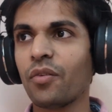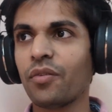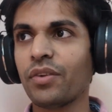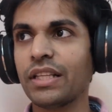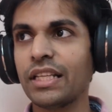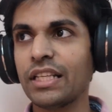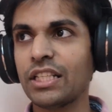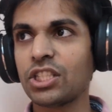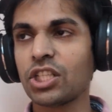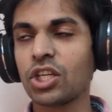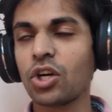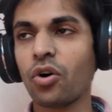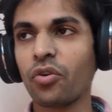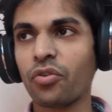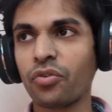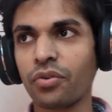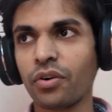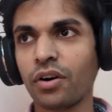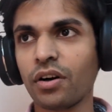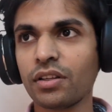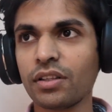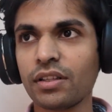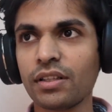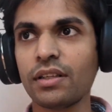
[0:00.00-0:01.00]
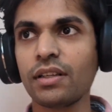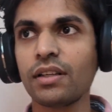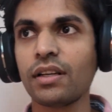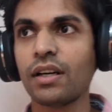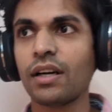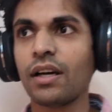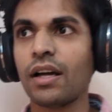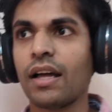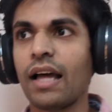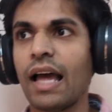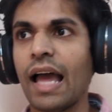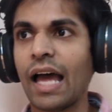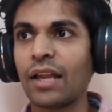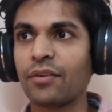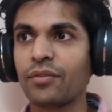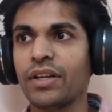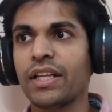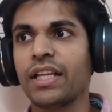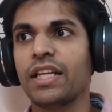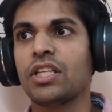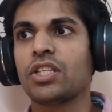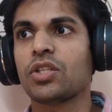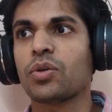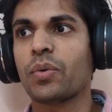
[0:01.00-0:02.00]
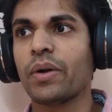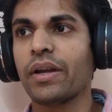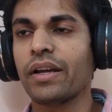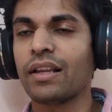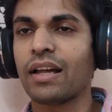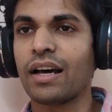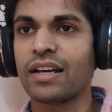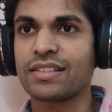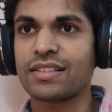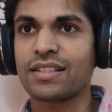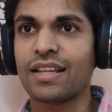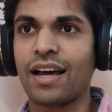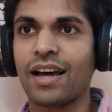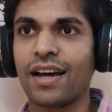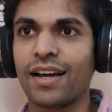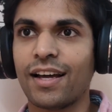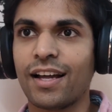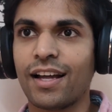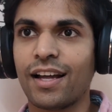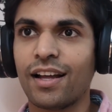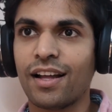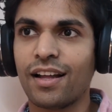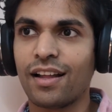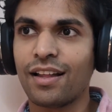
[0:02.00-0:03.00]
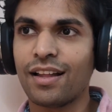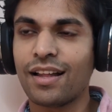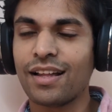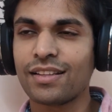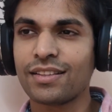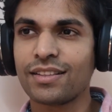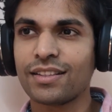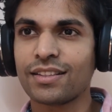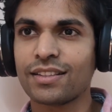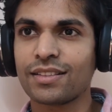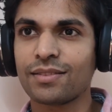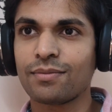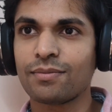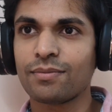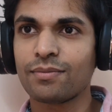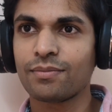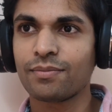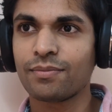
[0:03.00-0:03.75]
You need to go further, and we need to realize that the